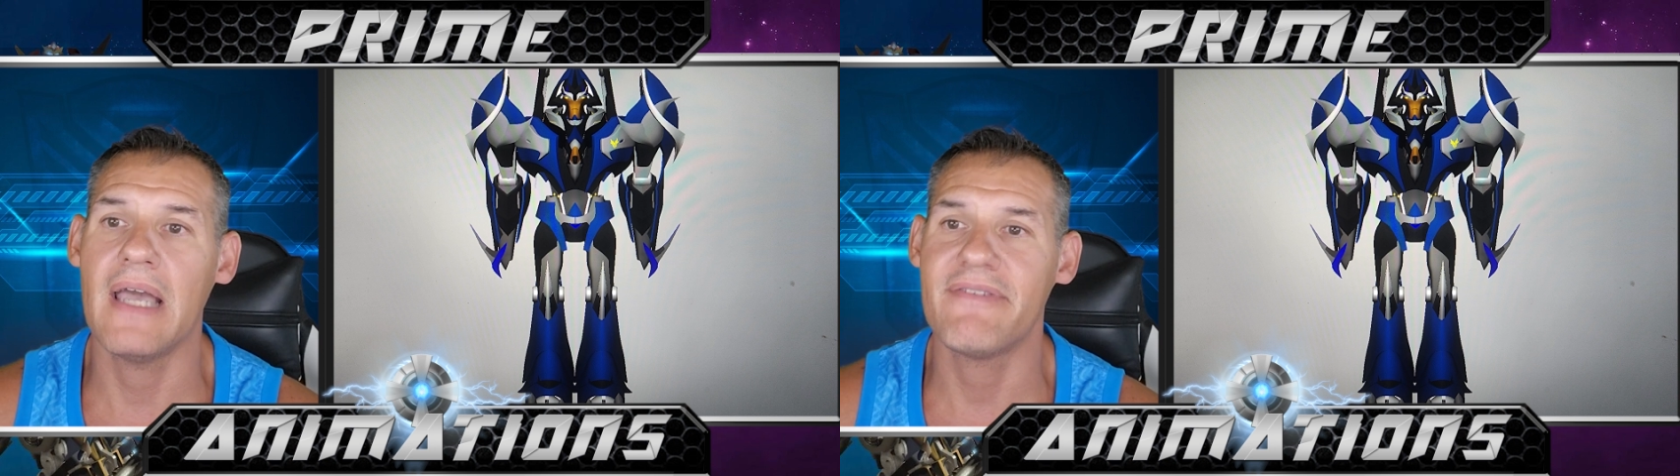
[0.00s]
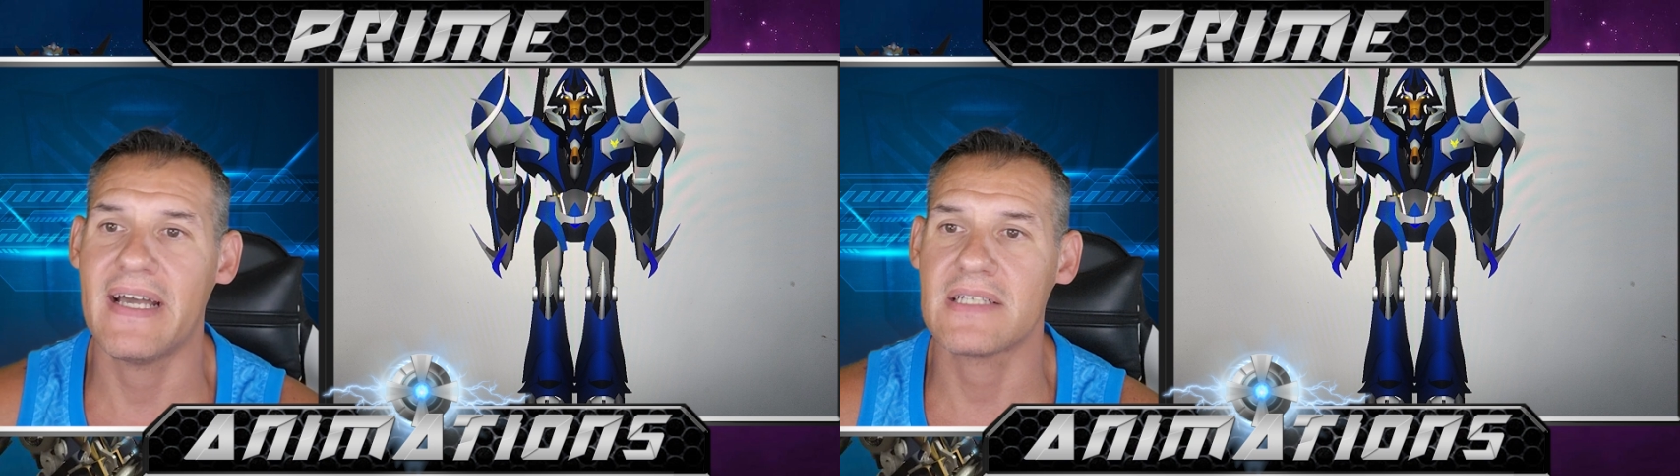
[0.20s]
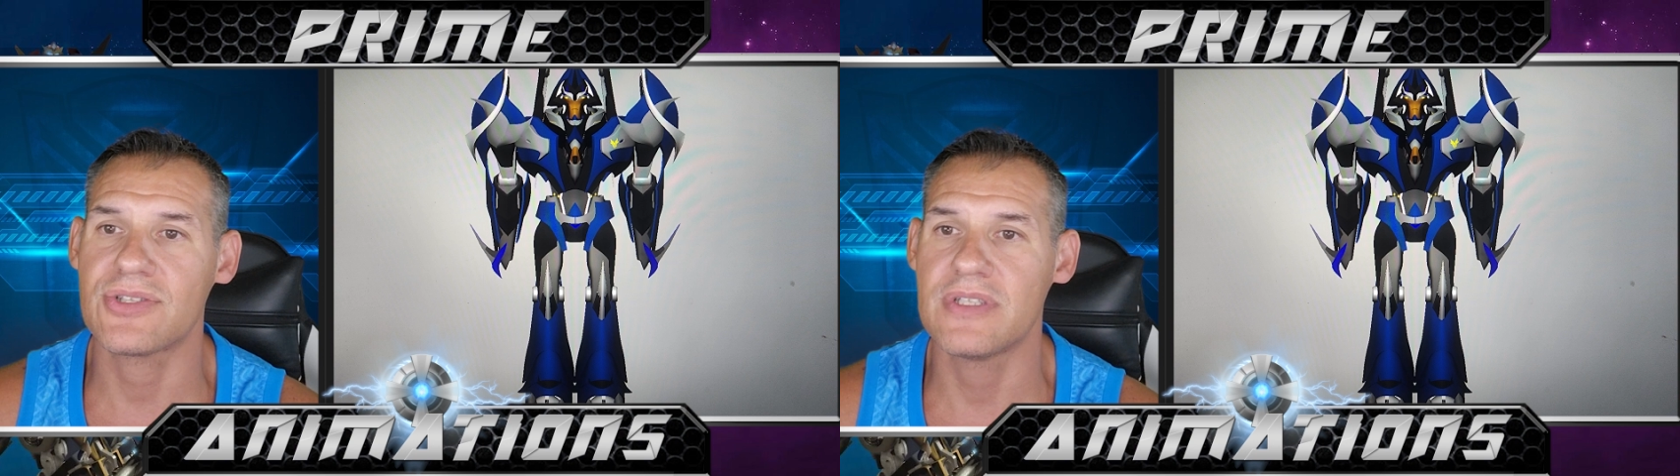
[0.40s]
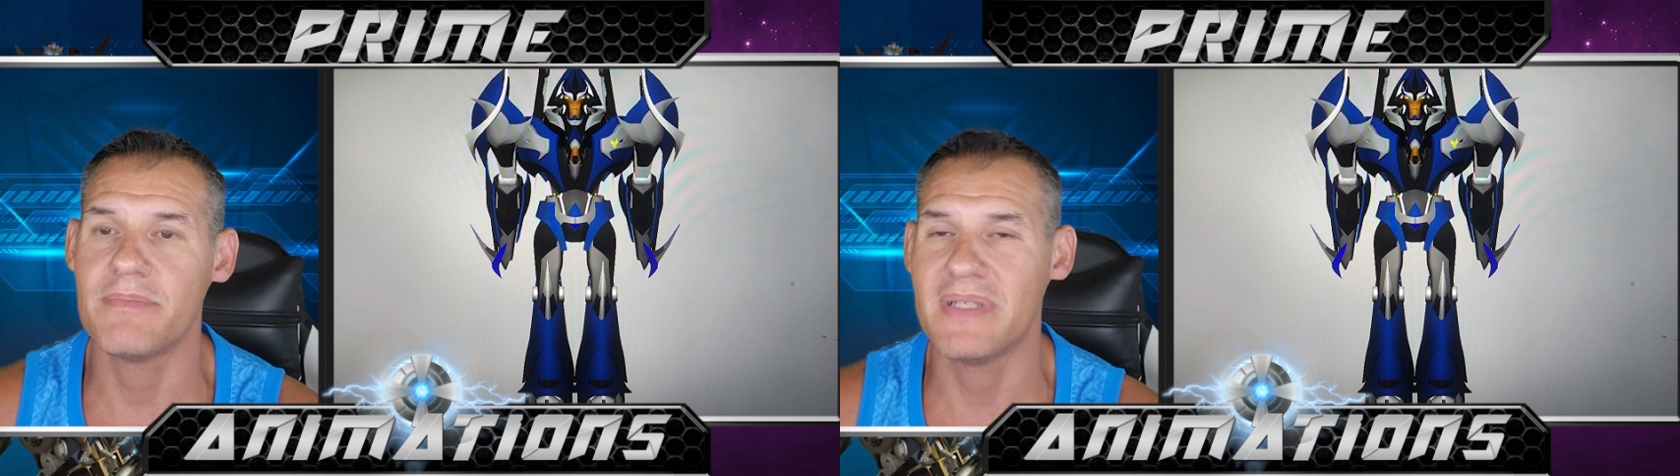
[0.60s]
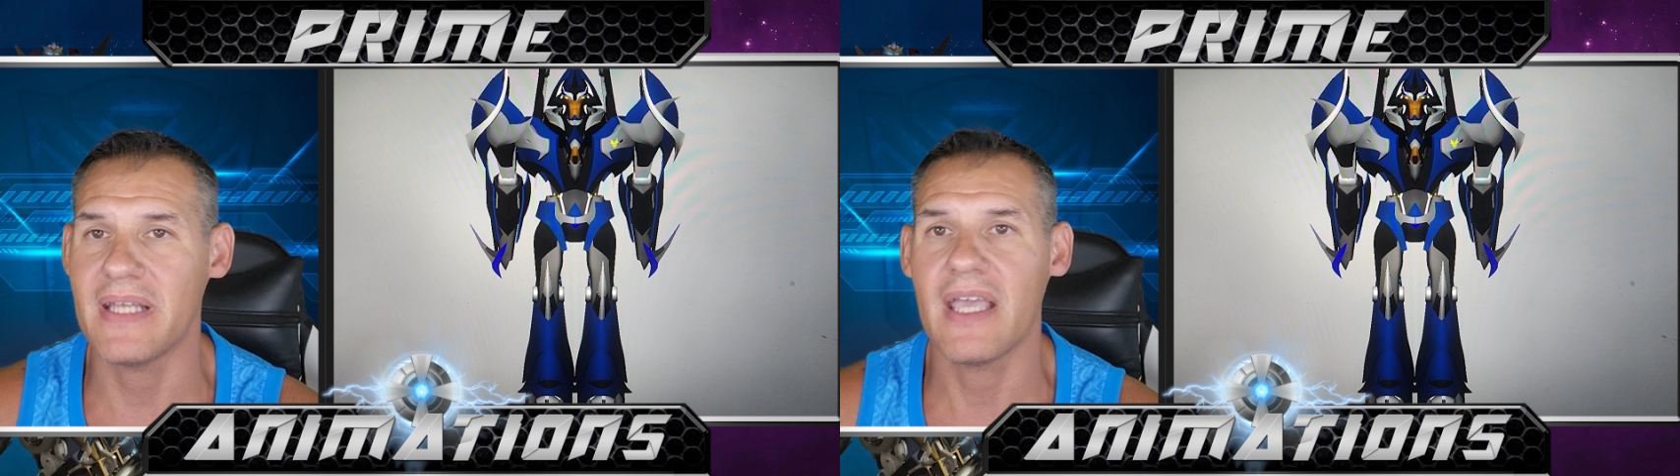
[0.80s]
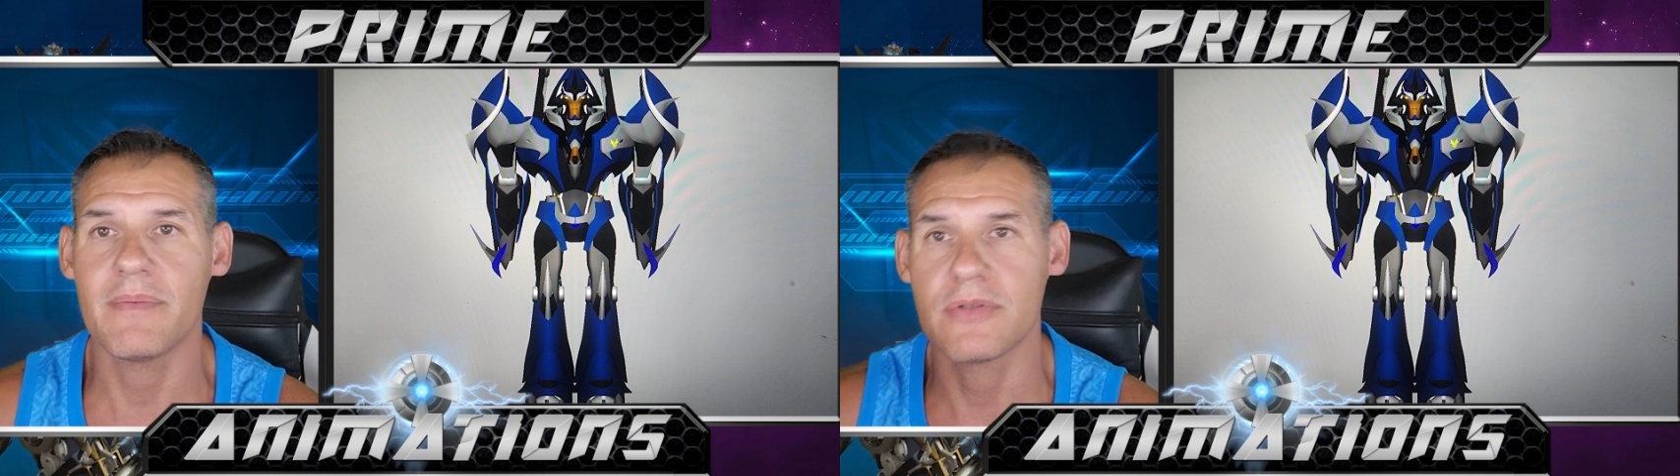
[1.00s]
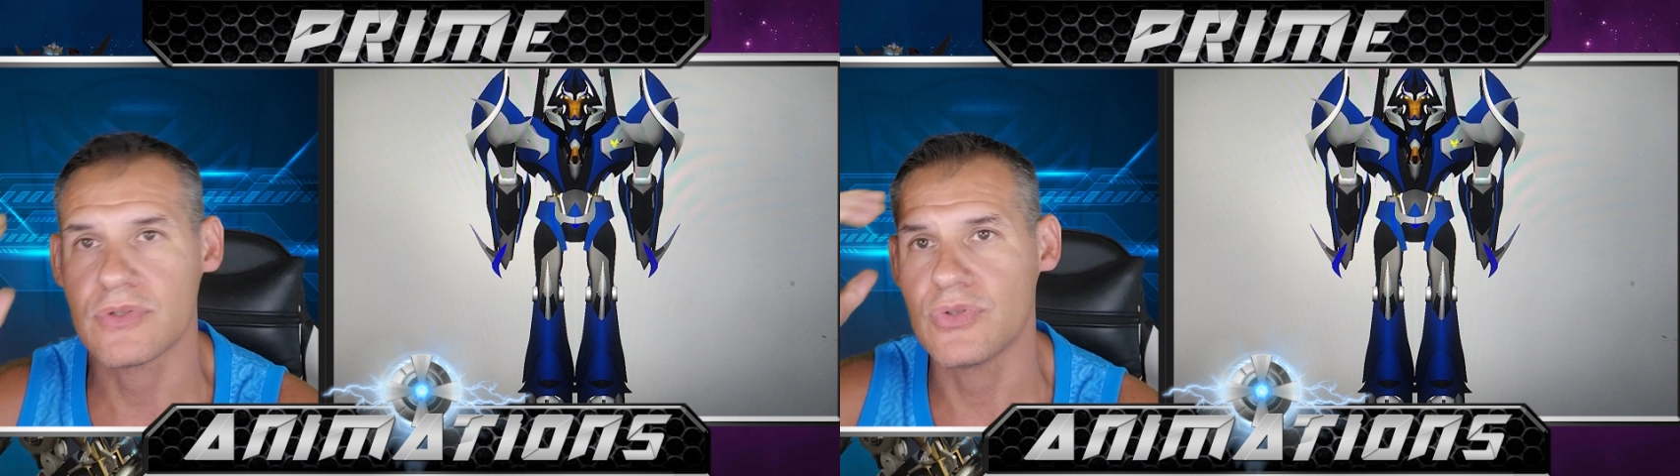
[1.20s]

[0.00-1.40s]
I've actually been able